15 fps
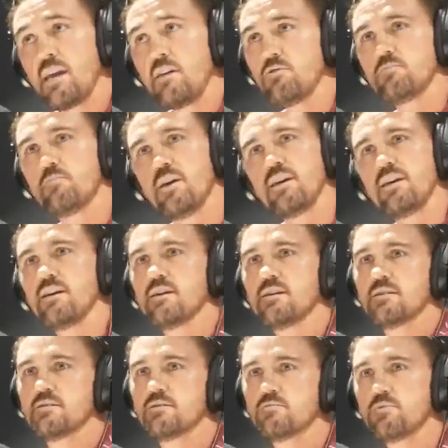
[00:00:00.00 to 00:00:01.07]
he was big.
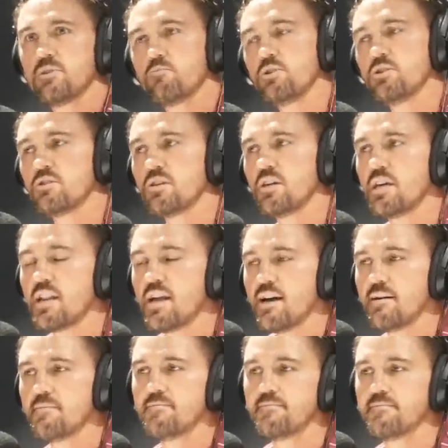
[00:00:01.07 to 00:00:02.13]
We, we used to get,
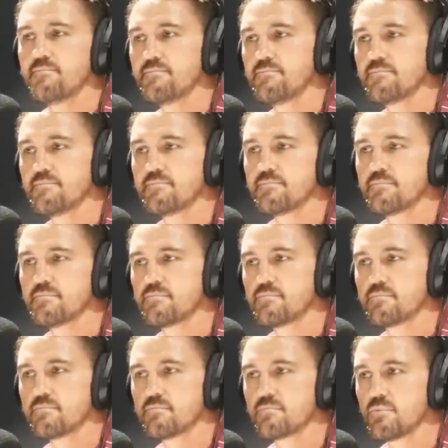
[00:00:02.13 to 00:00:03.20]
um,
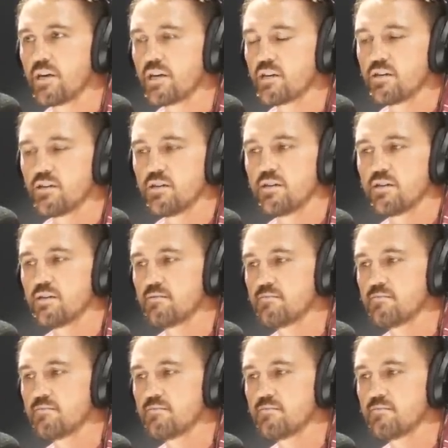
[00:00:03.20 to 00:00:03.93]
like, uh,